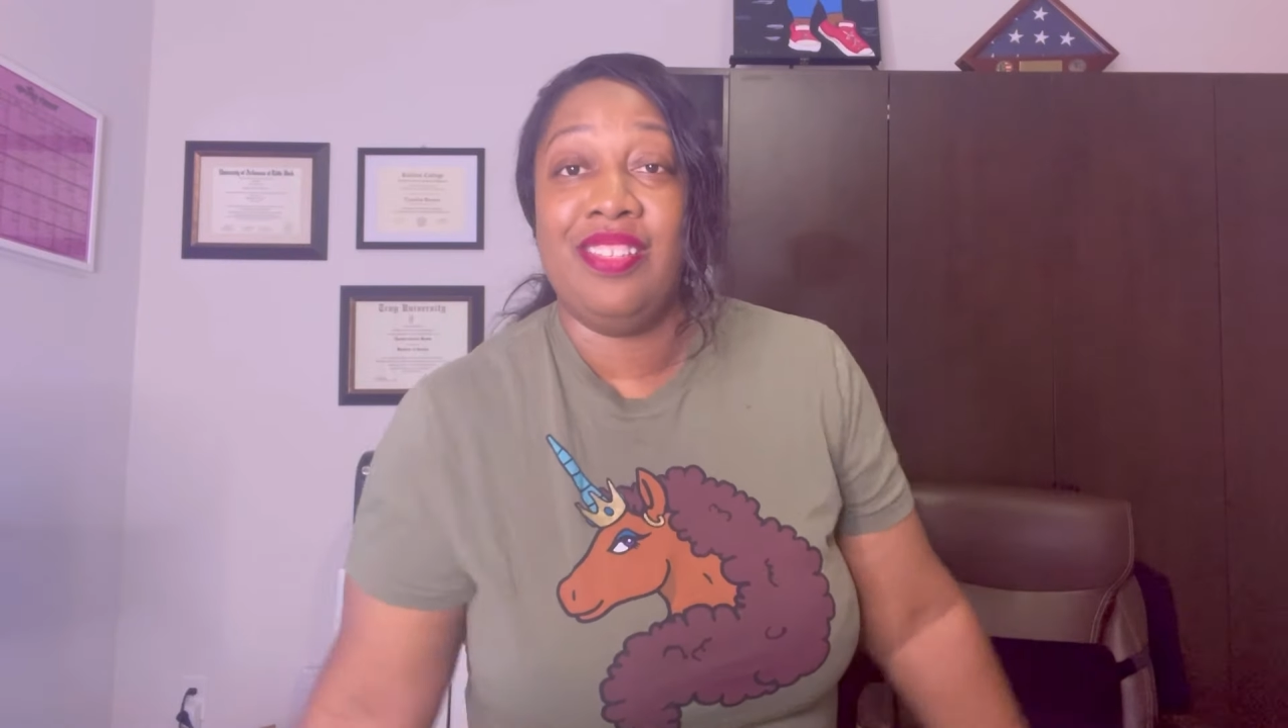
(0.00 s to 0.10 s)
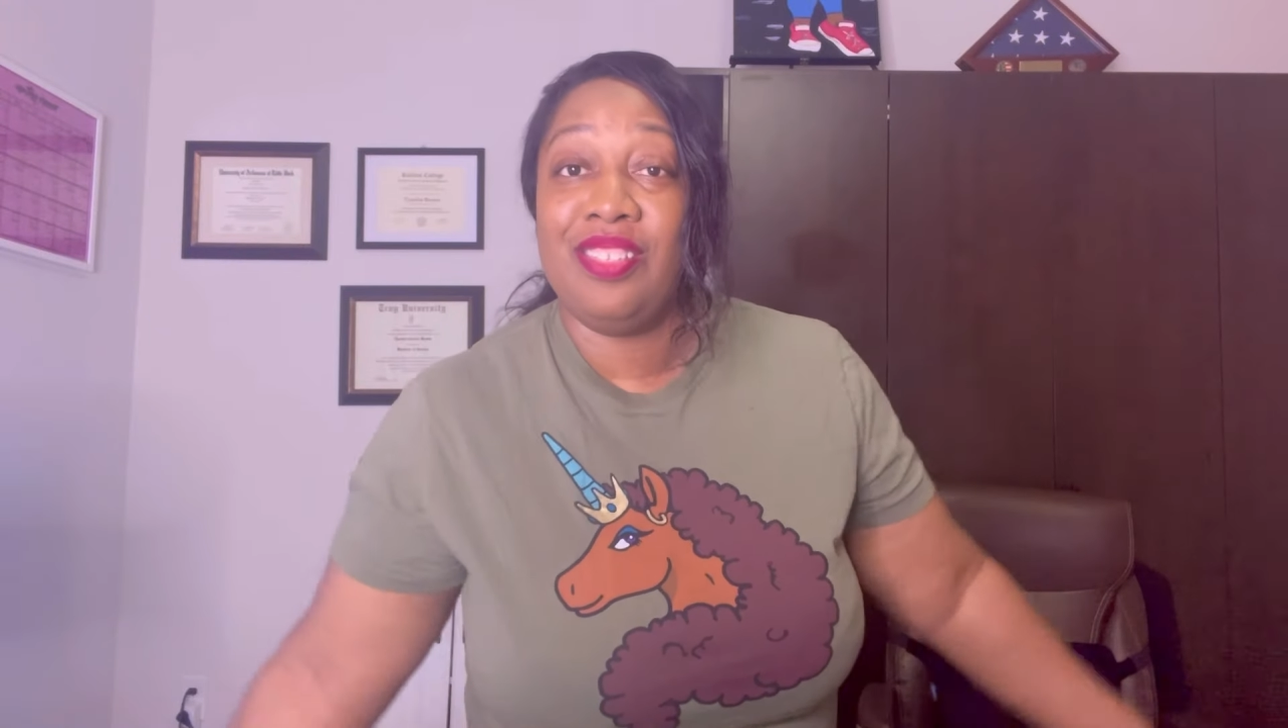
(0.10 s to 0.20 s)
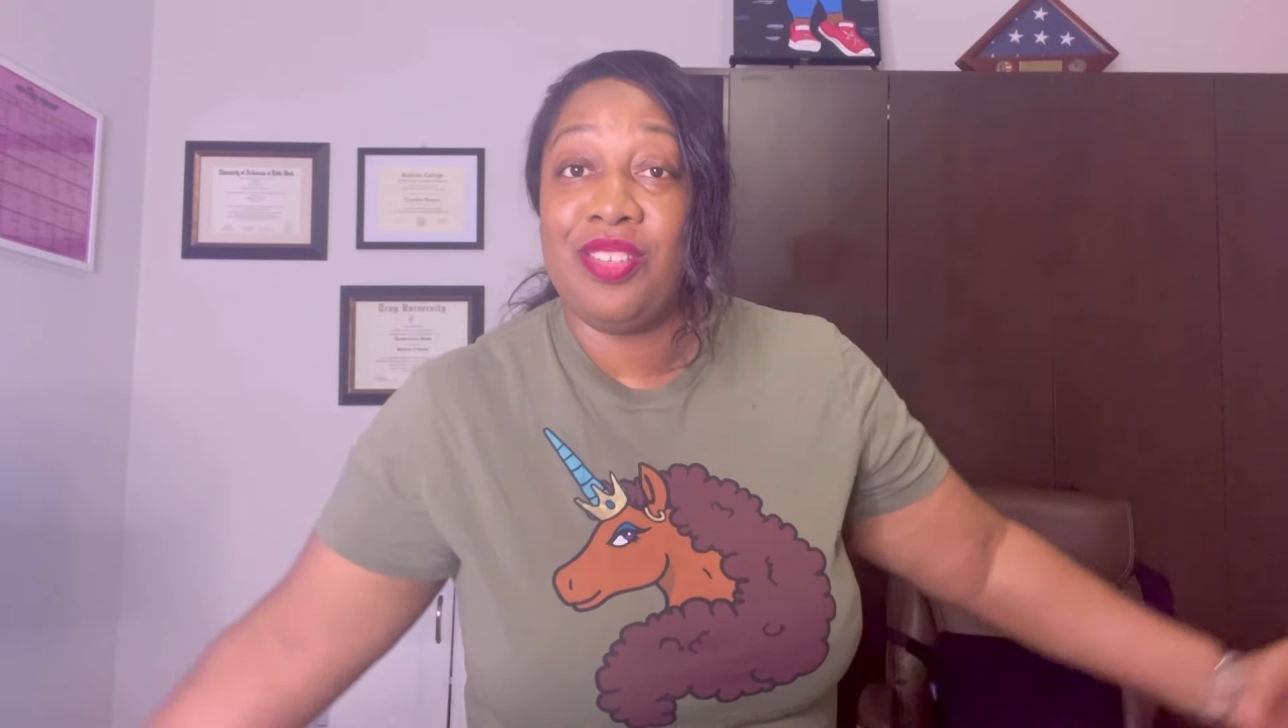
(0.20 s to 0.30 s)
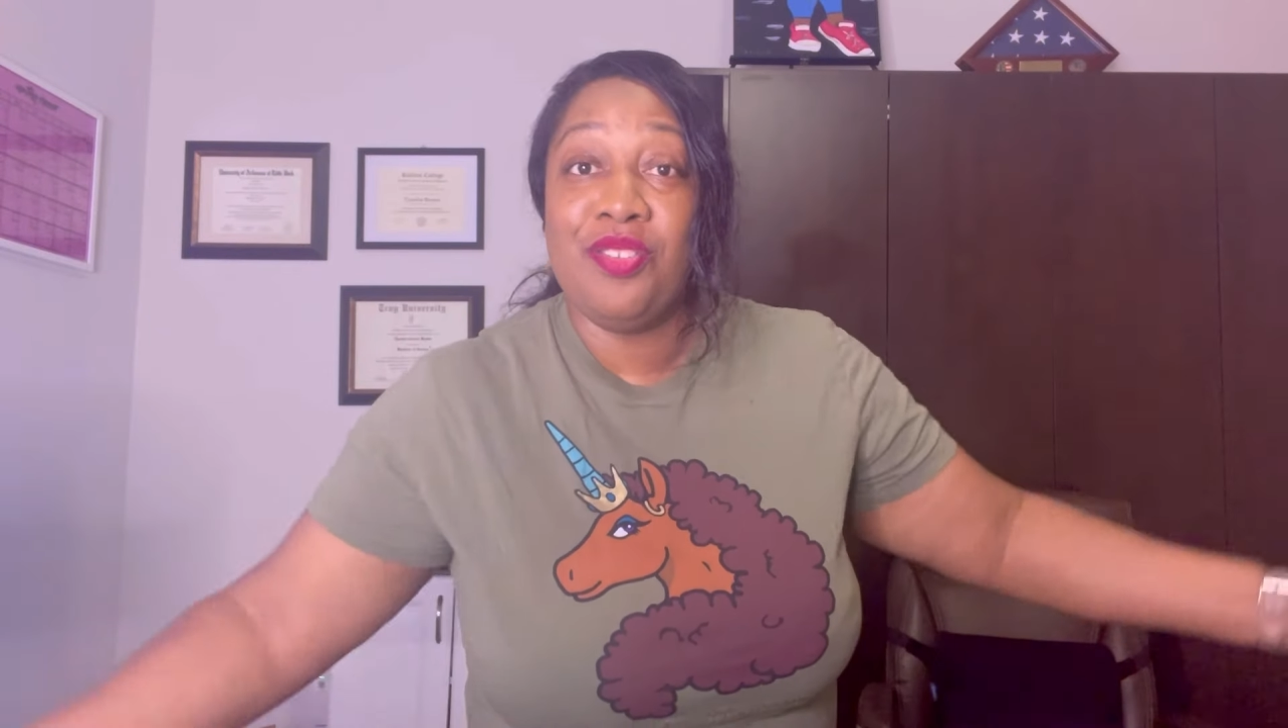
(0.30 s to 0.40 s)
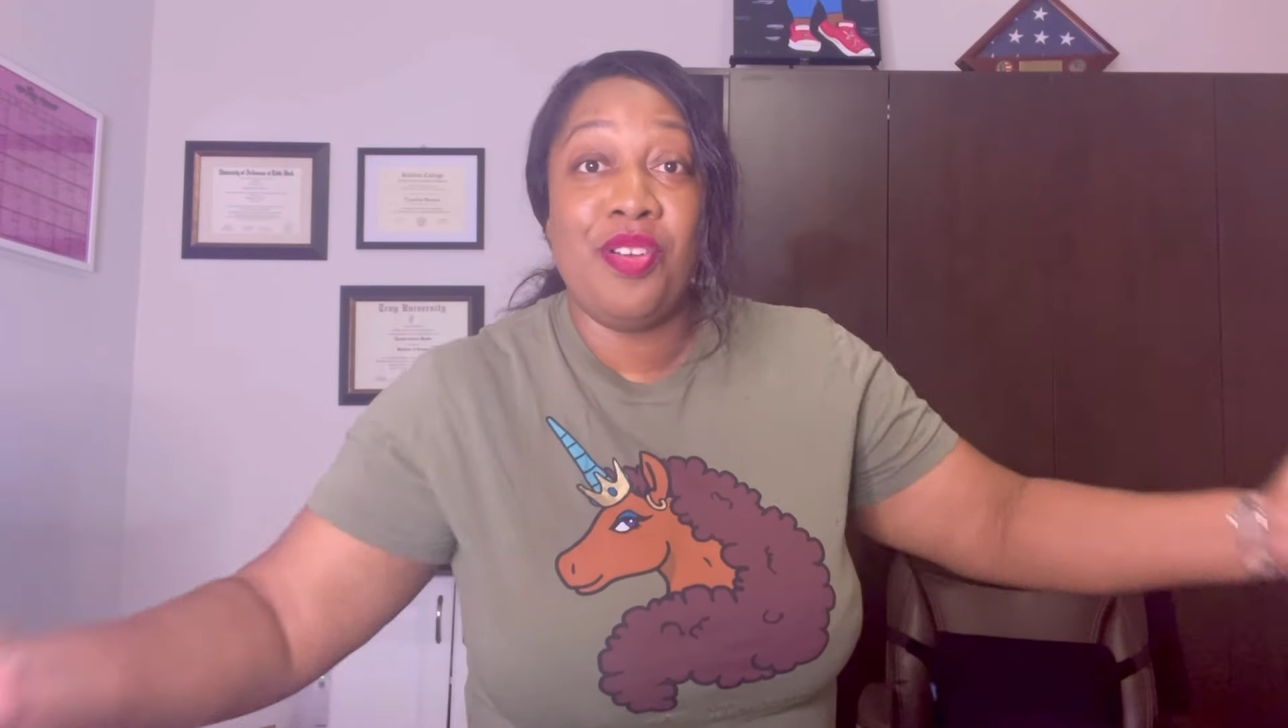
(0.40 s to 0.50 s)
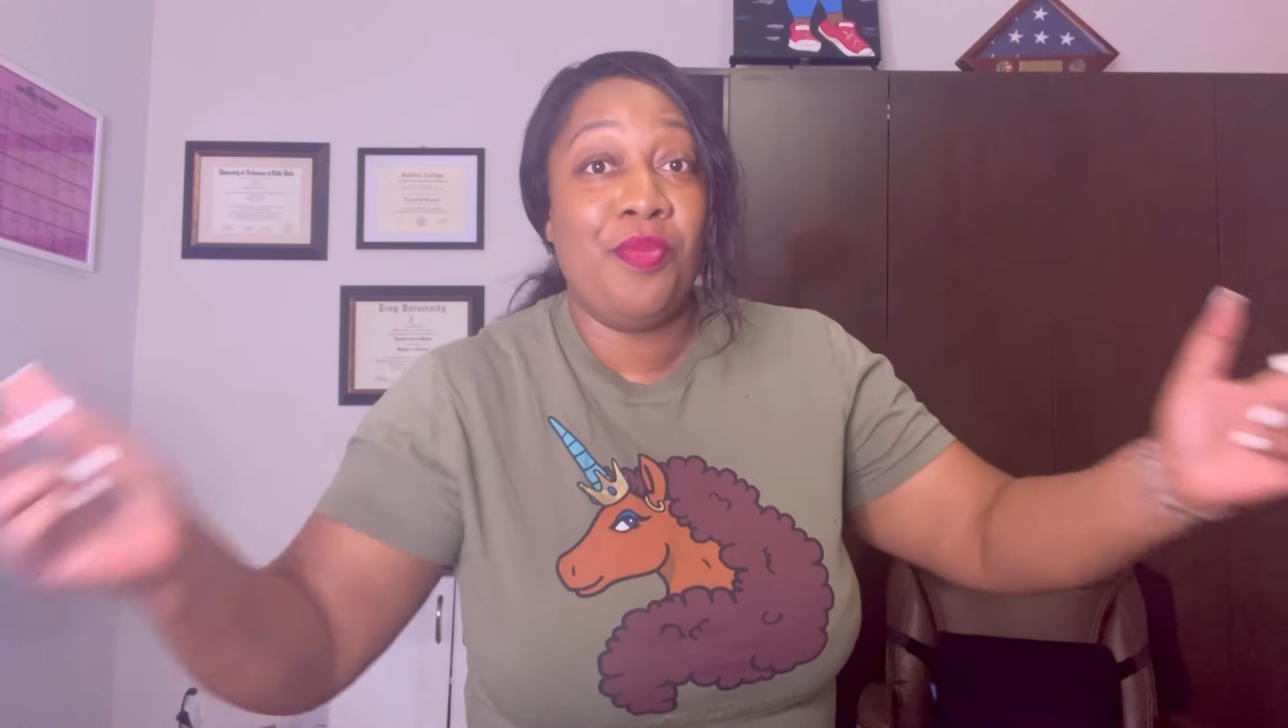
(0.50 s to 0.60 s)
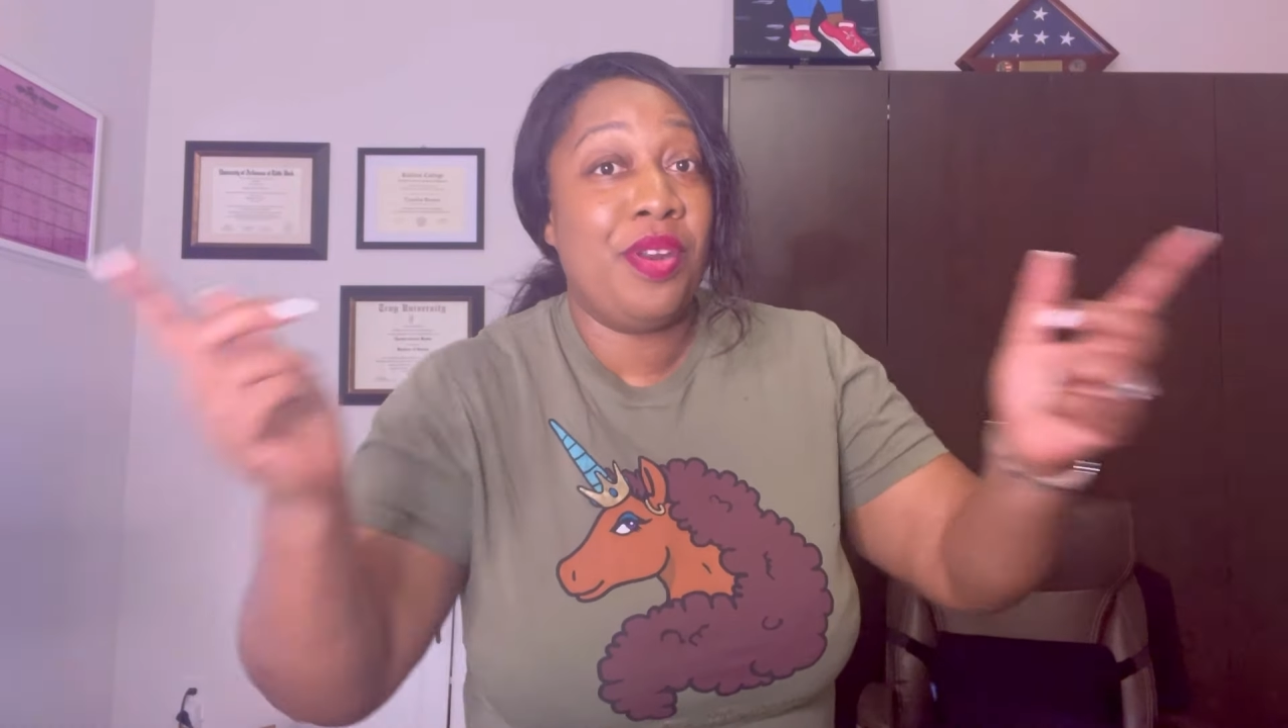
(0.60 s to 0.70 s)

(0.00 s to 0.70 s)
So you don't